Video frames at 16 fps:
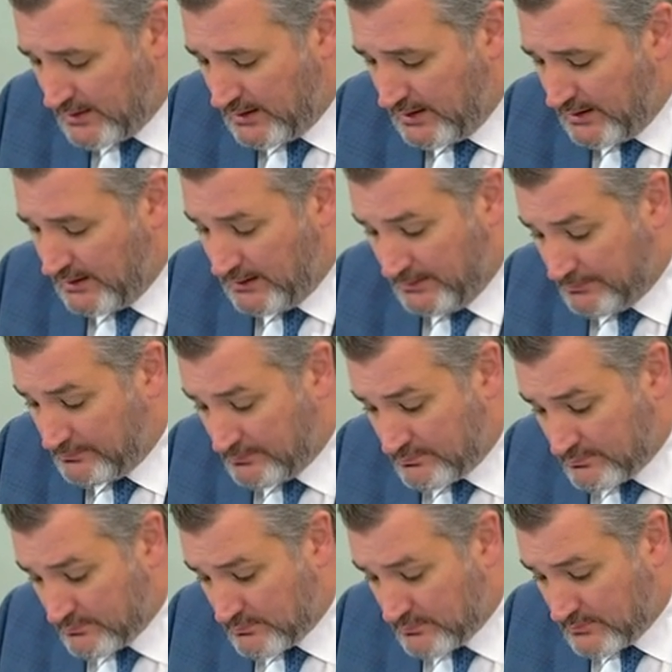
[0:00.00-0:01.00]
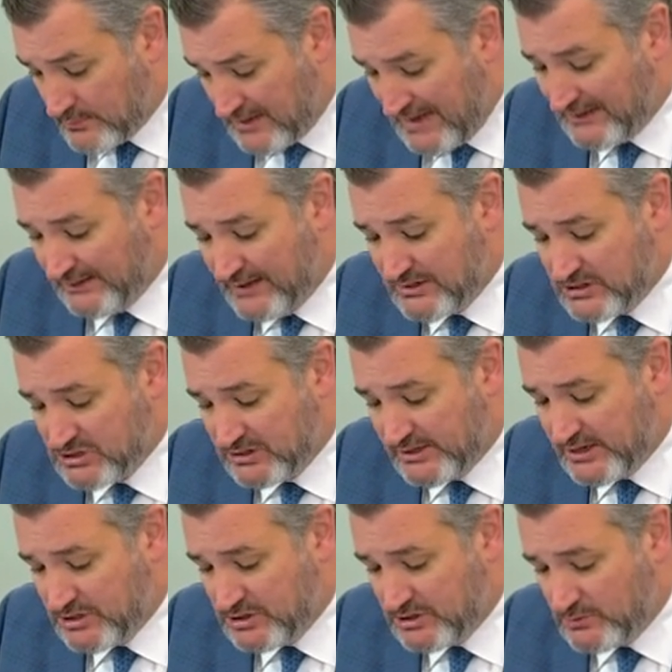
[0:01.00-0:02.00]
uh, that
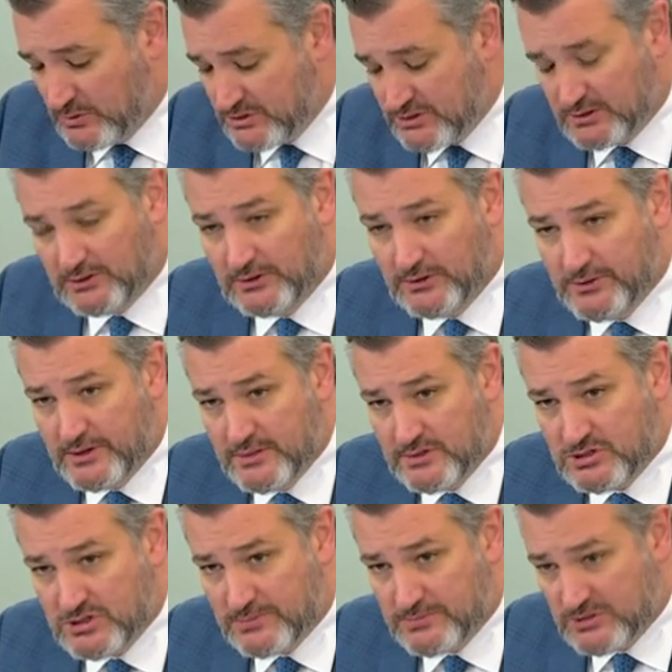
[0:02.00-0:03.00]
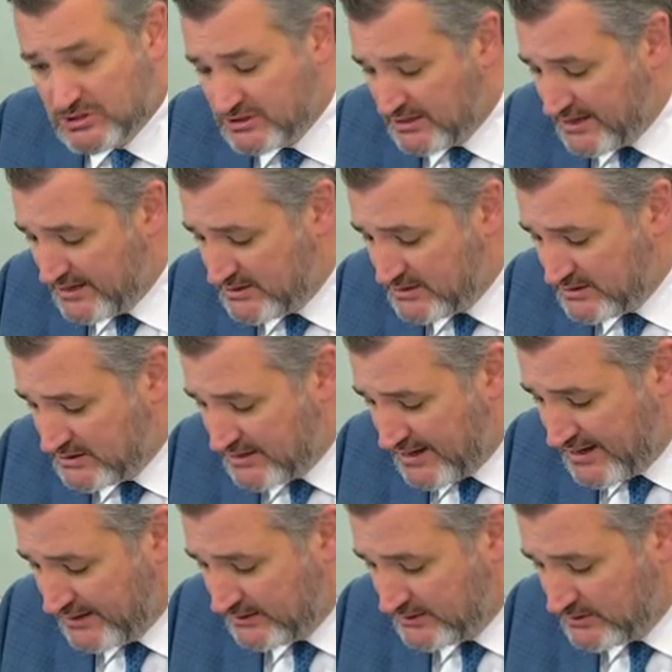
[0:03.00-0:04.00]
legislation was included in the Chips and Sciences
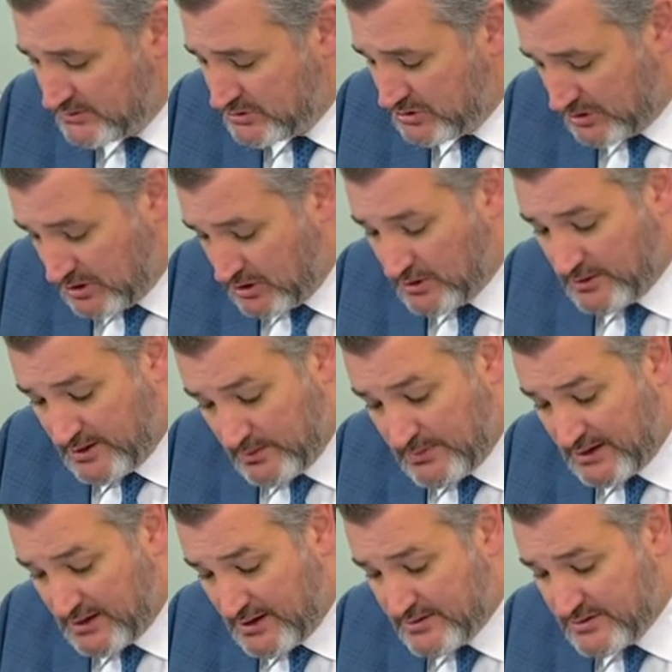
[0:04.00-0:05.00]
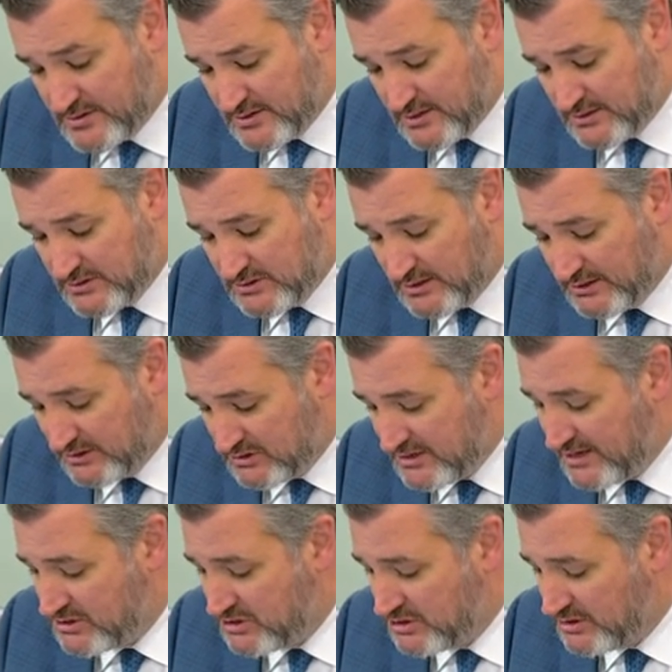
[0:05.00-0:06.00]
Act, securing, among other things, an
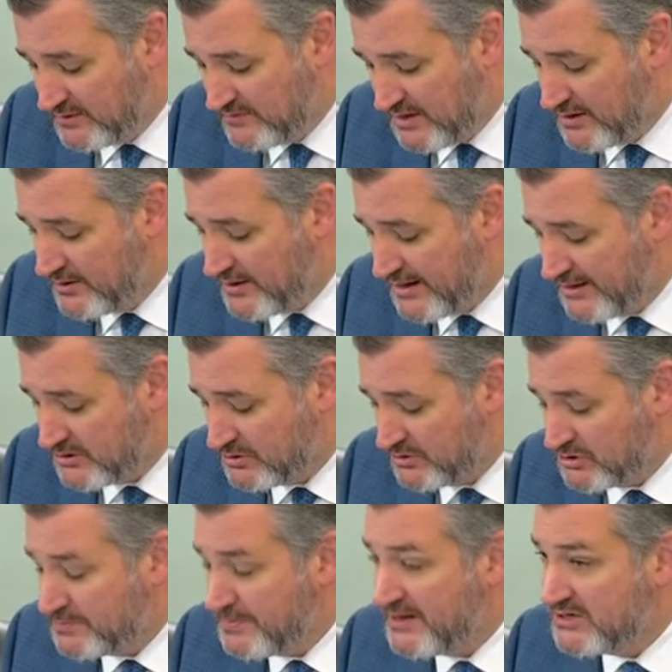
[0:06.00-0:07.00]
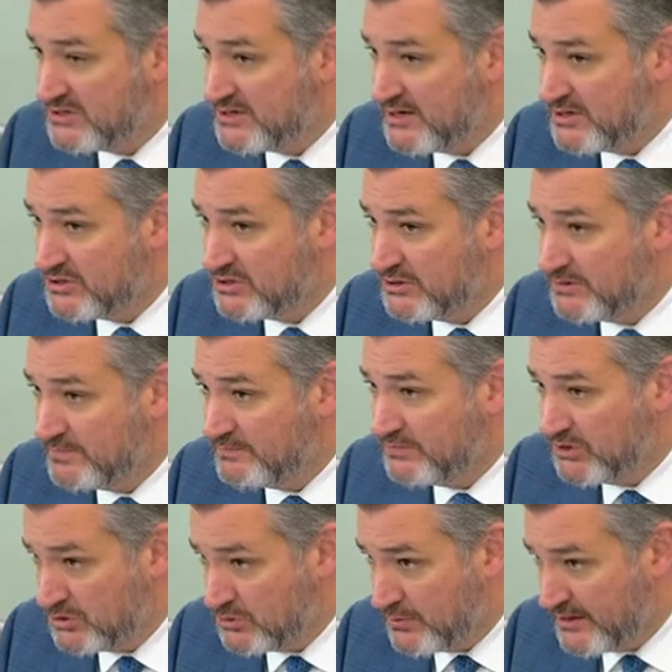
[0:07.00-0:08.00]
extension of the International Space Station
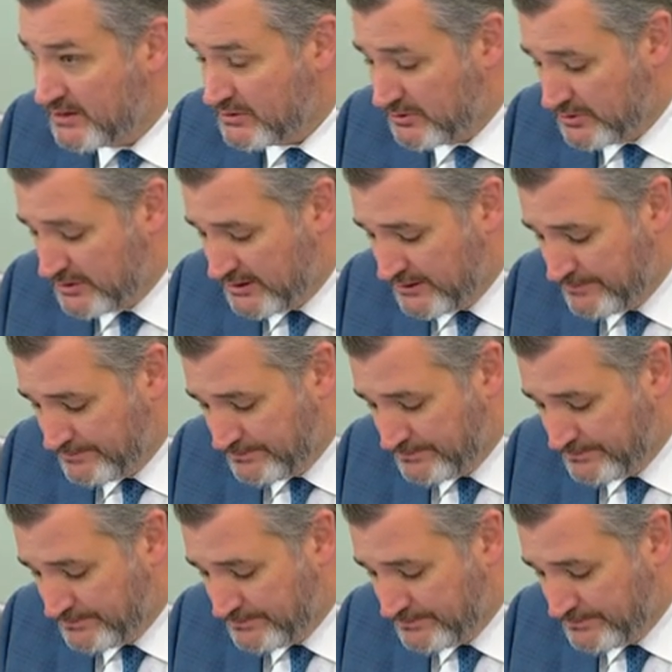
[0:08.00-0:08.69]
to 2030.